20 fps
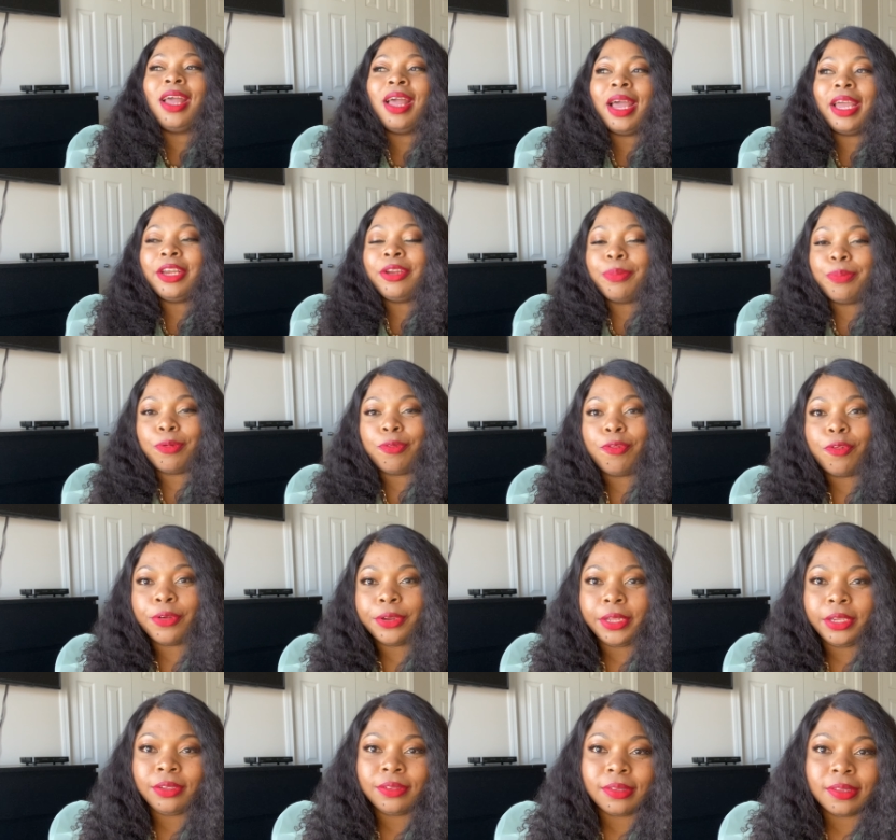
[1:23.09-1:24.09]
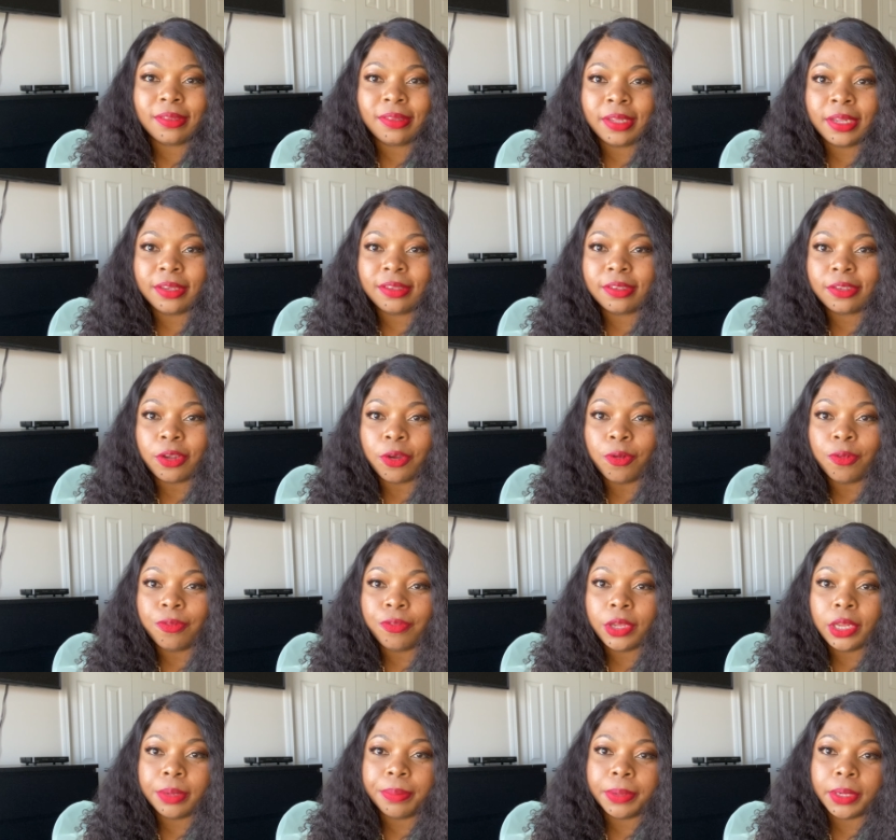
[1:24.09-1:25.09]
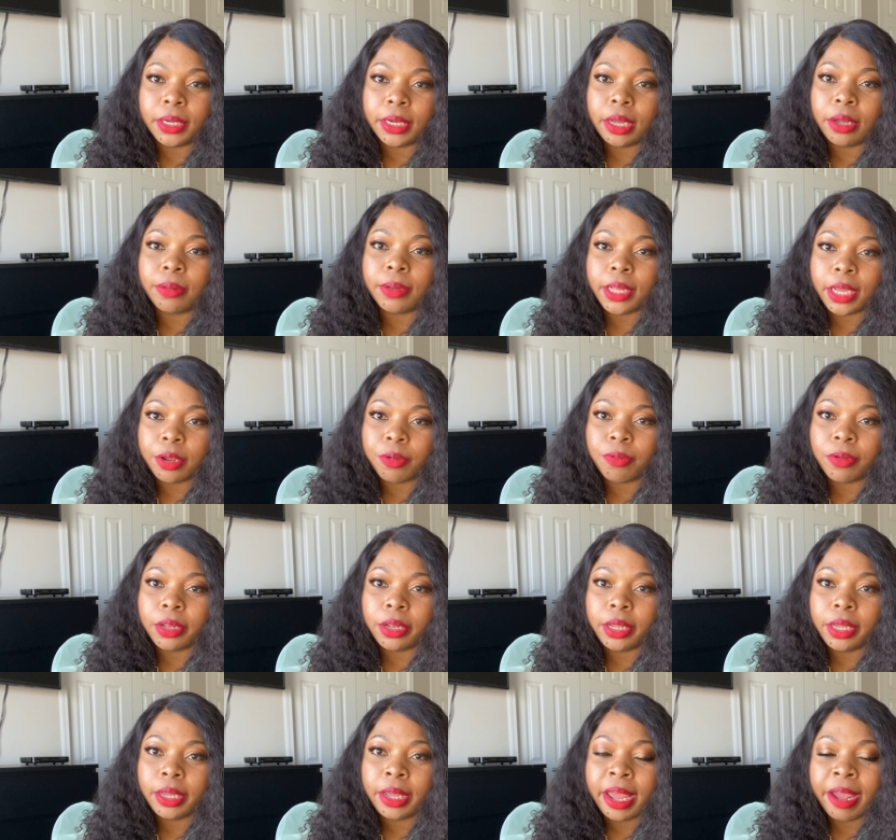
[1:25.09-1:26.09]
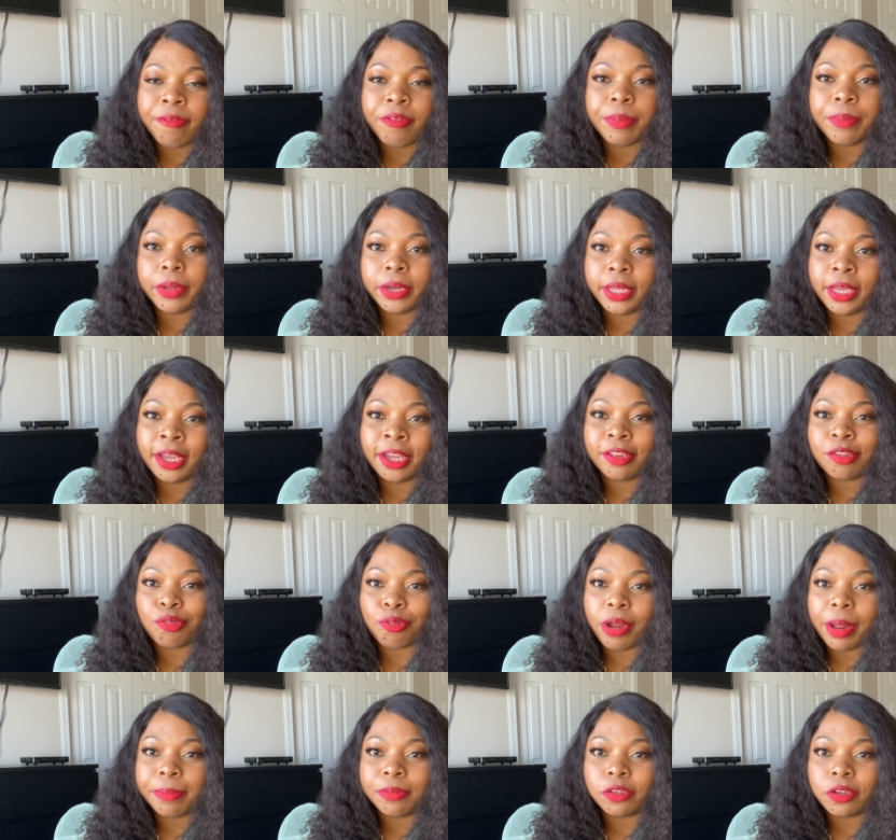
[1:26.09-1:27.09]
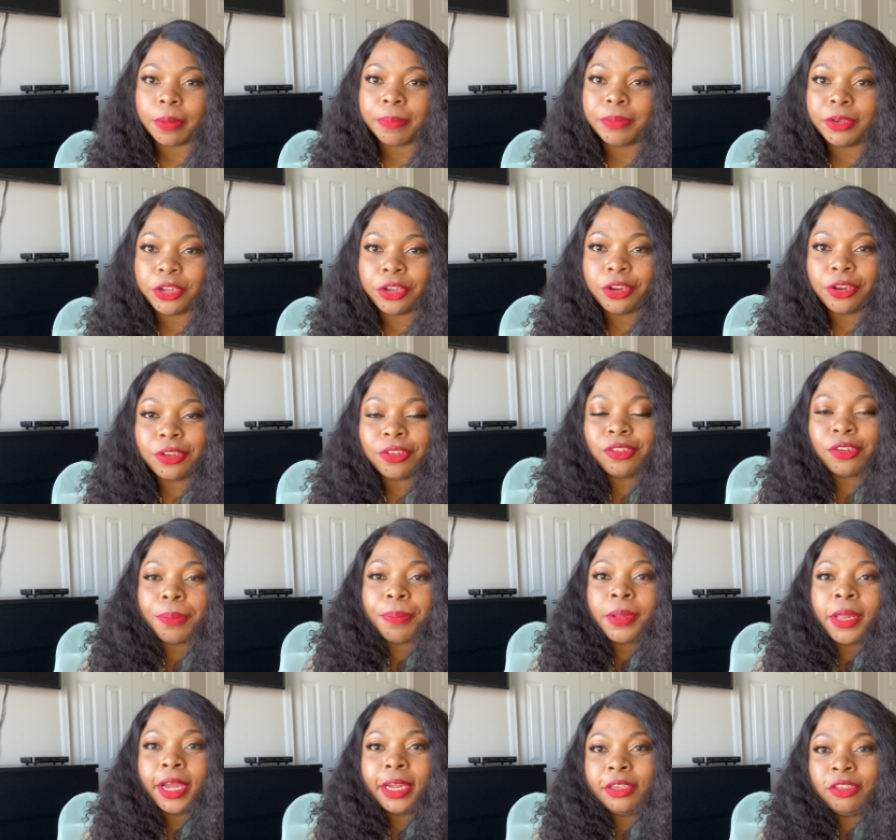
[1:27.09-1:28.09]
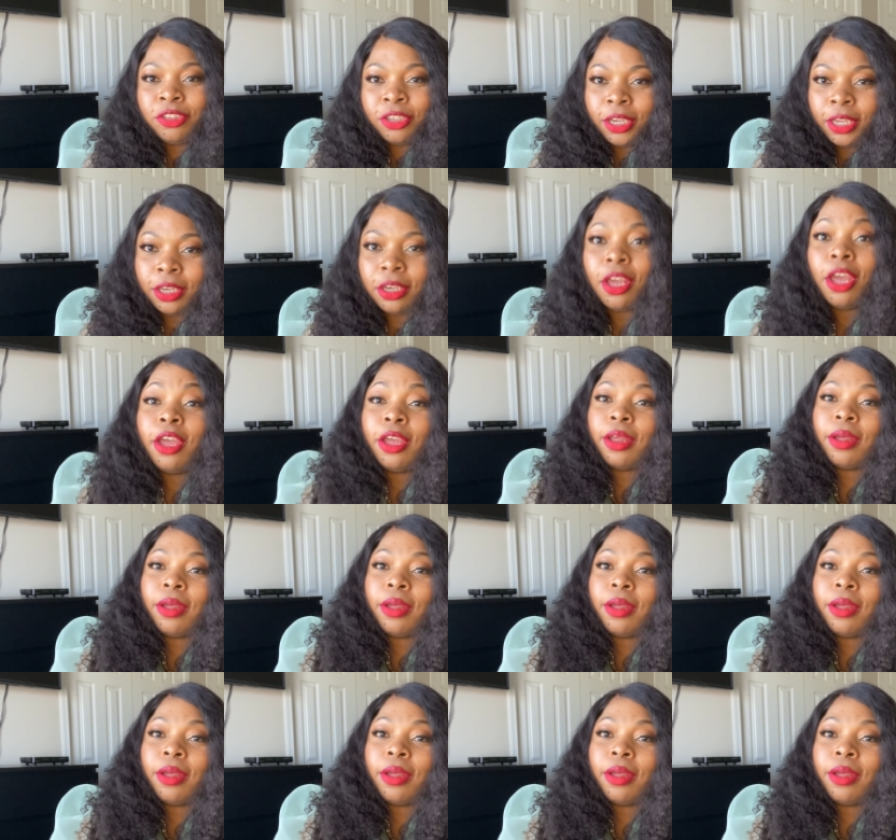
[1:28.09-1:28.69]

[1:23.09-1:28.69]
I know before they used to say it's COVID, but now like really everybody has ramped up their supply chain